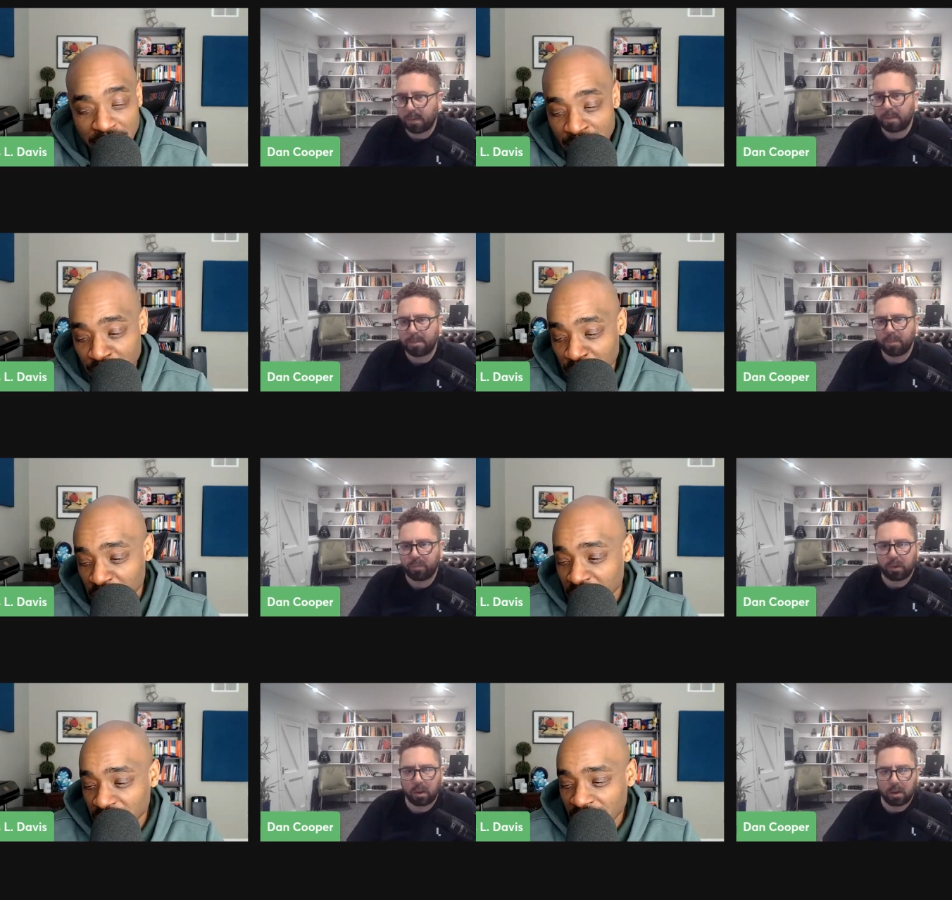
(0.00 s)
Speaker 1: actually a
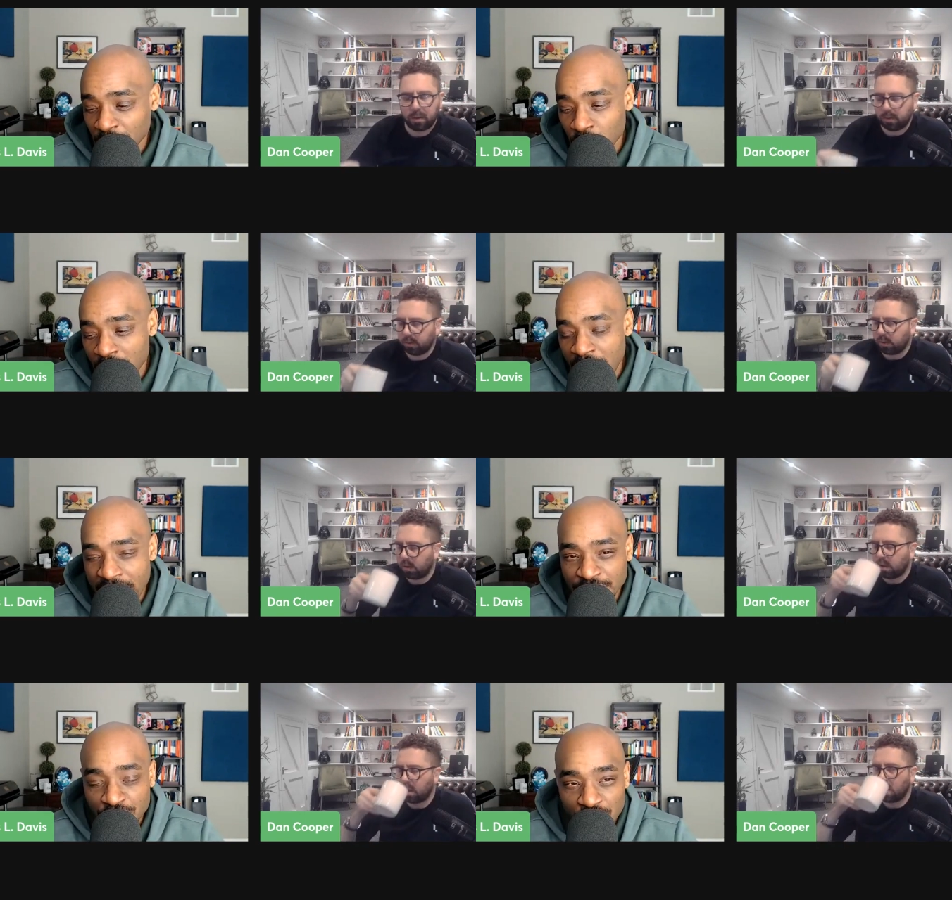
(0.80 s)
good segue. I, I,
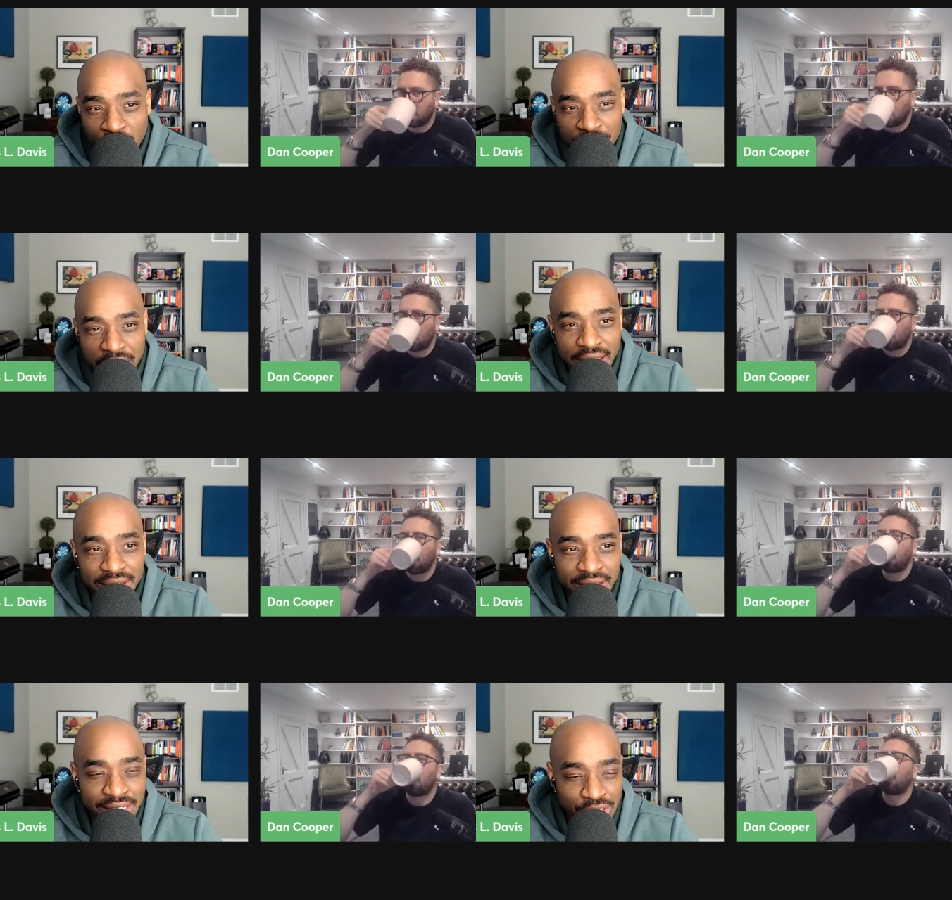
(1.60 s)
saw that.
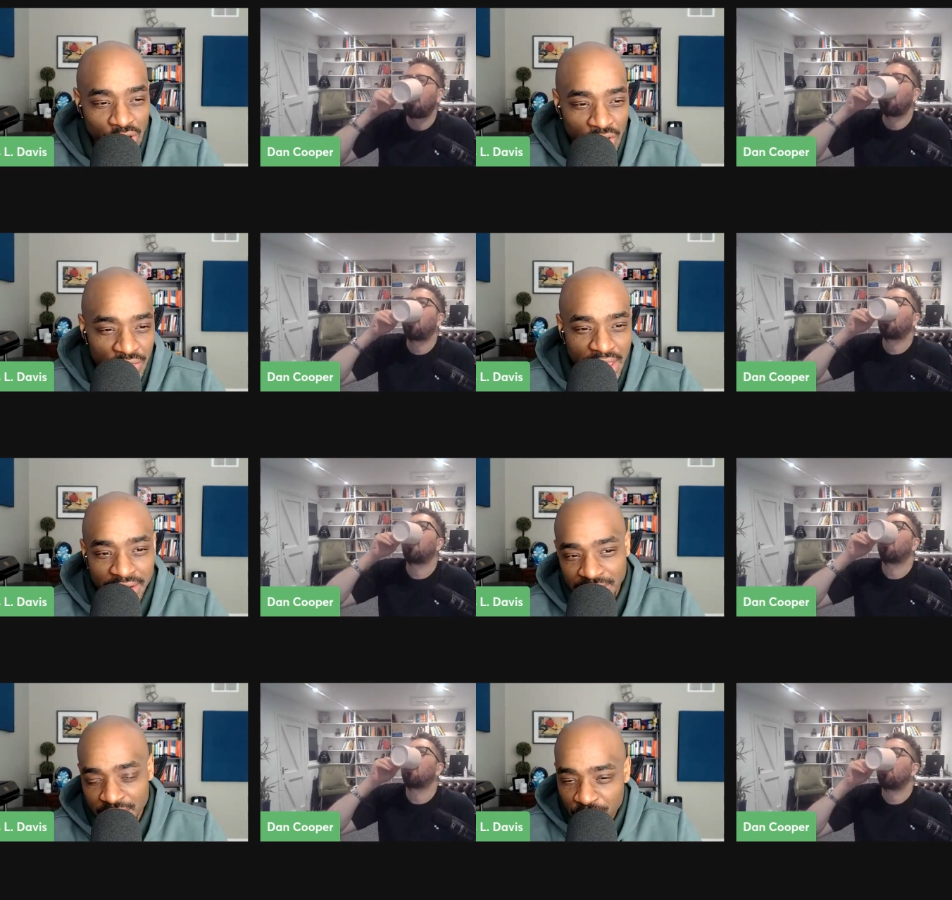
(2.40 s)
I saw
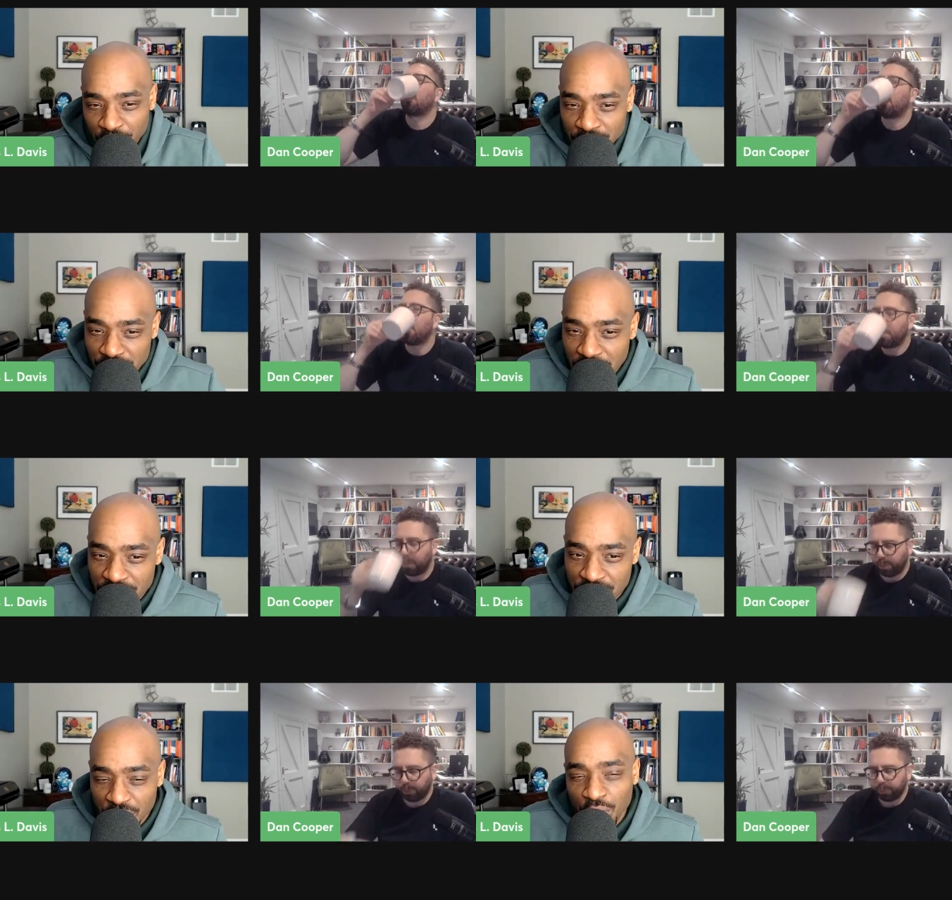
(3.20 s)
that
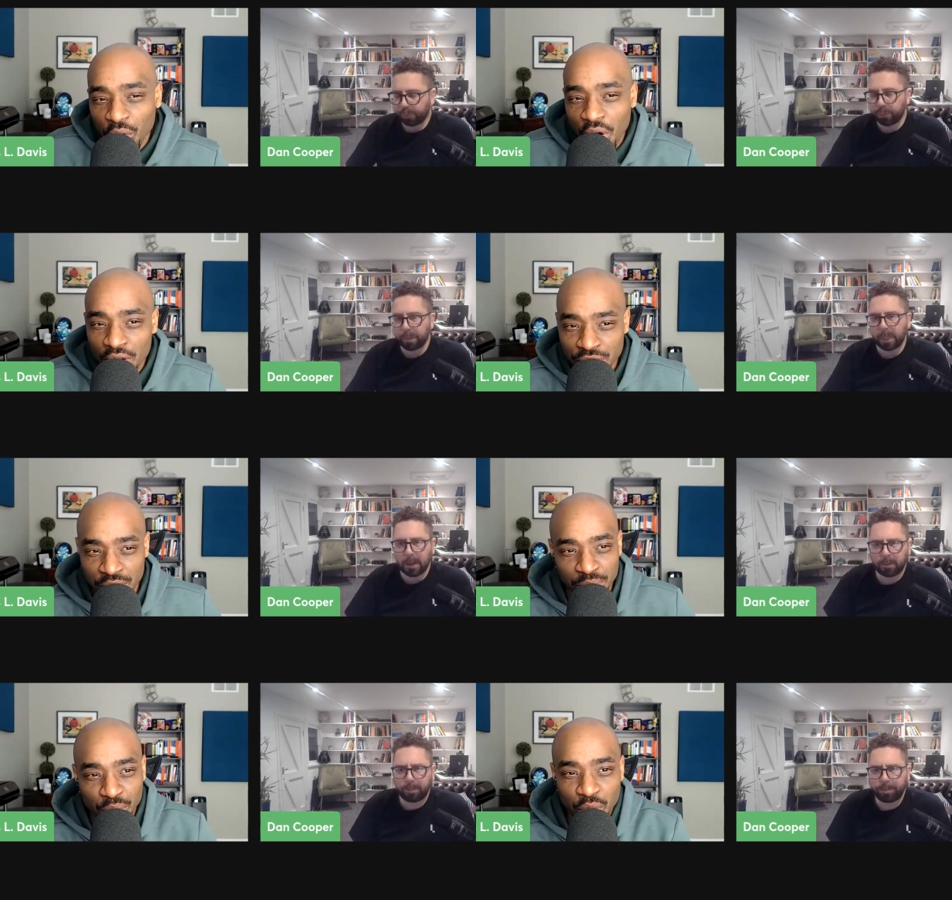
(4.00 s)
differentiation across the
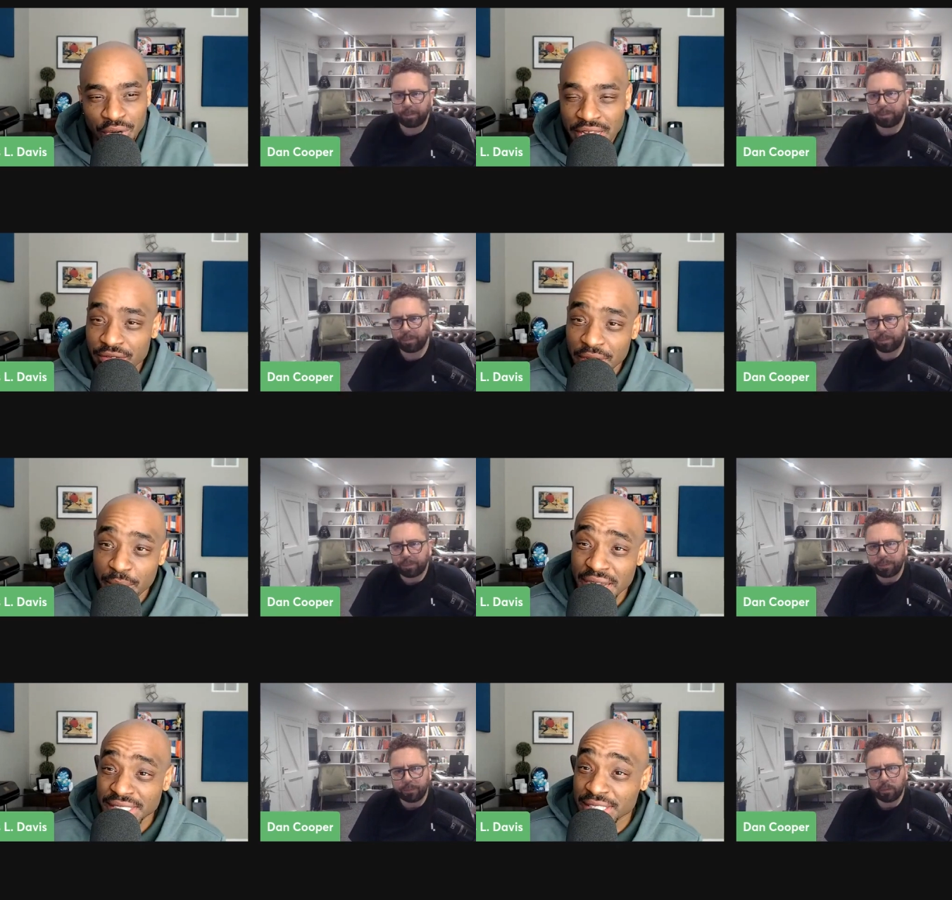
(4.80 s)
board, even in
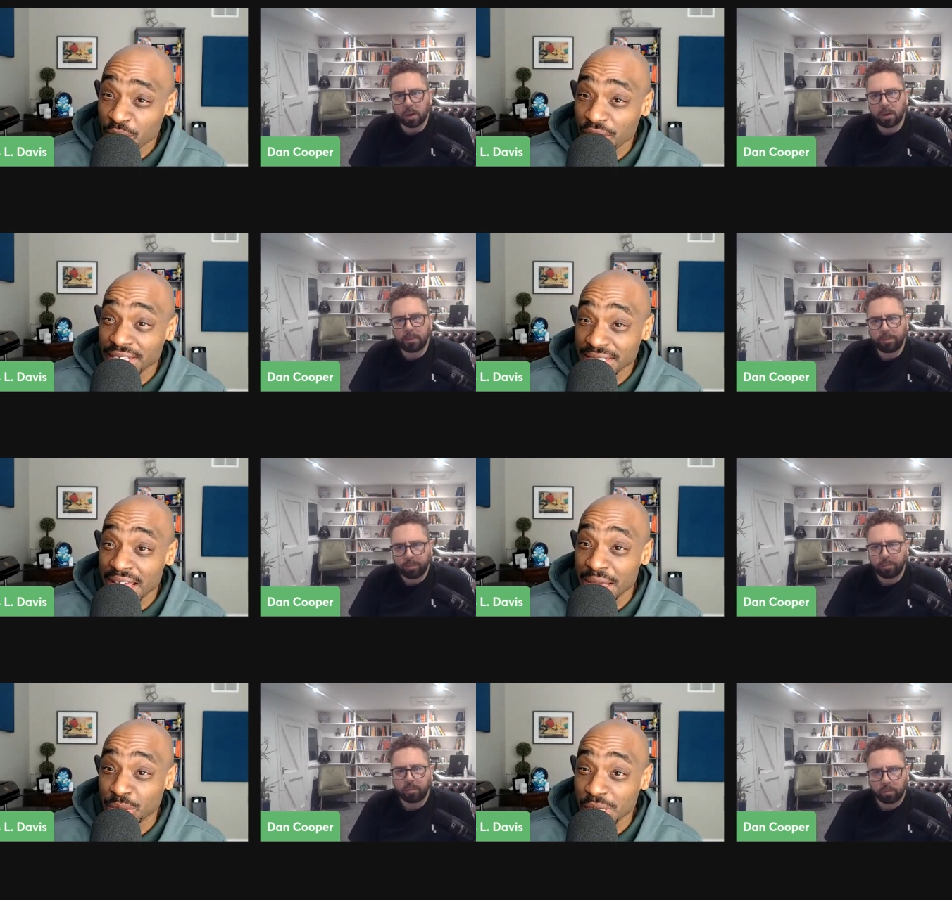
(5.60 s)
myself at
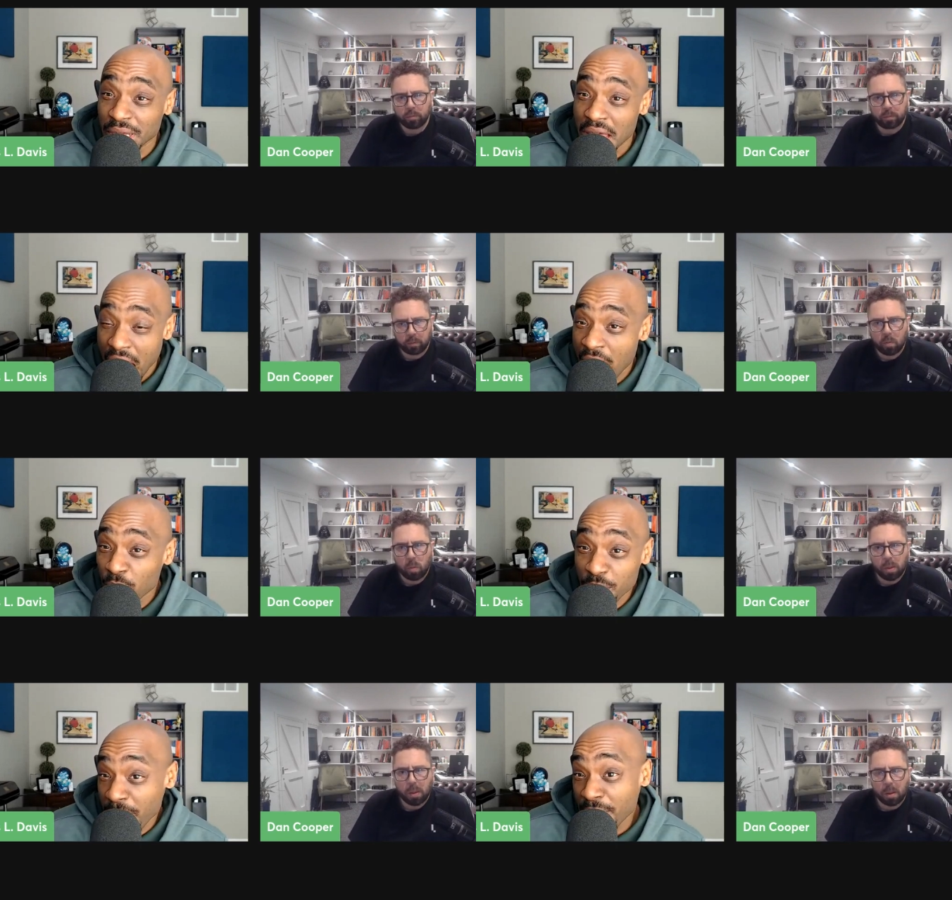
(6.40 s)
times. I would
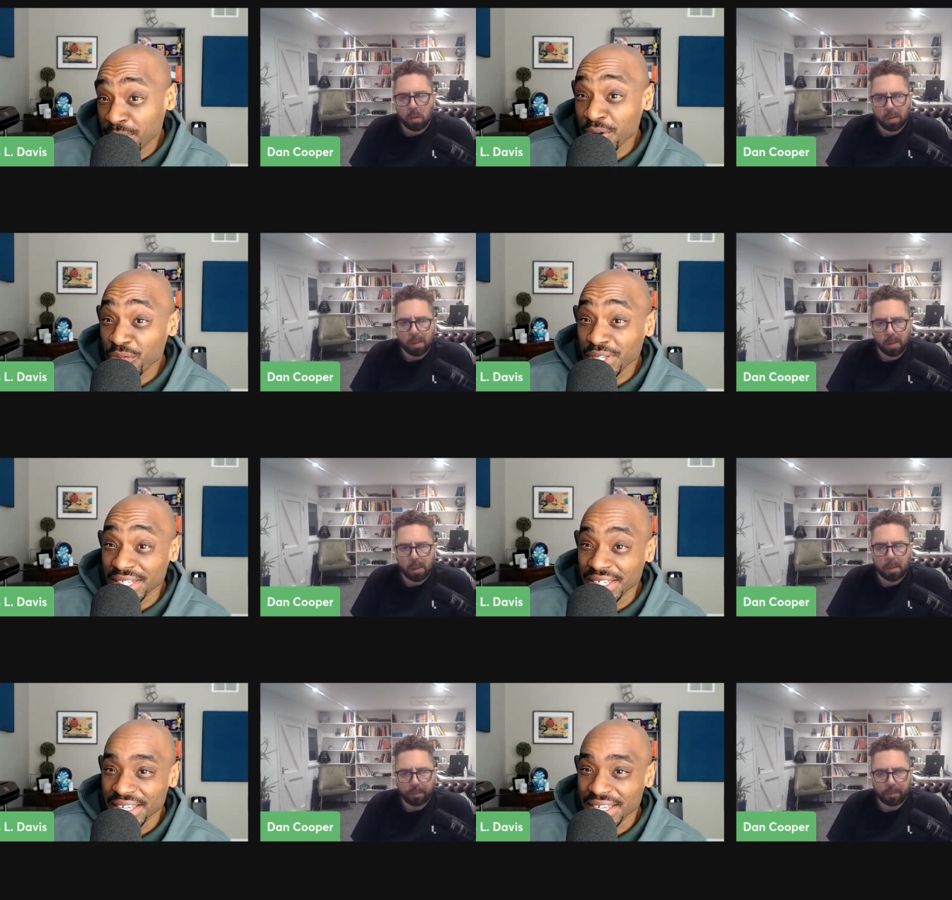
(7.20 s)
map differently.